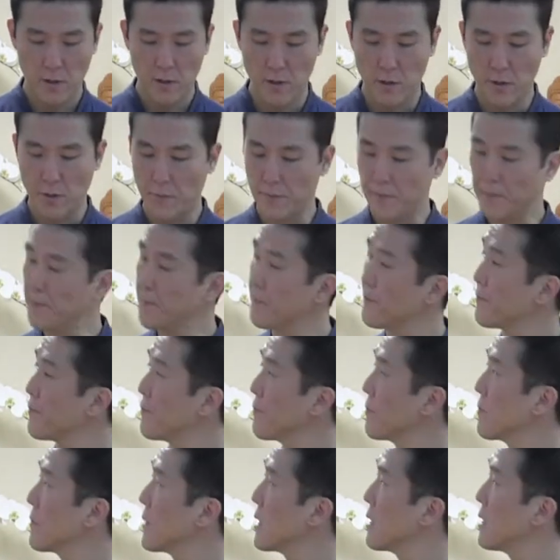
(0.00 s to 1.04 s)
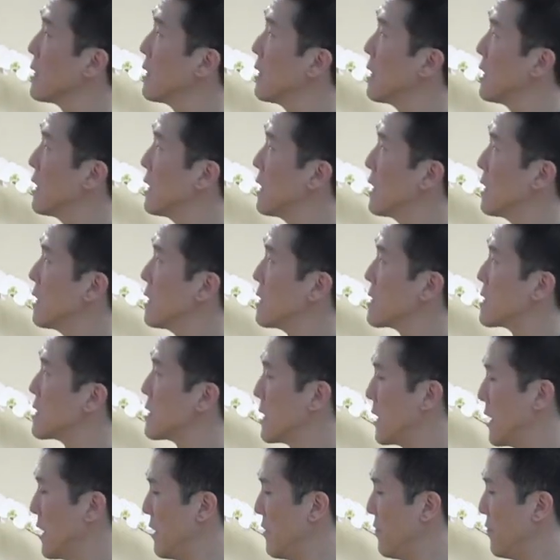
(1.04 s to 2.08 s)
So, this is
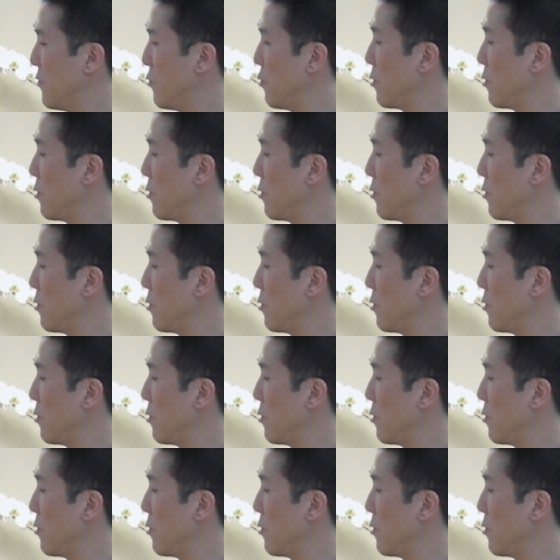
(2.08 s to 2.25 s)
the A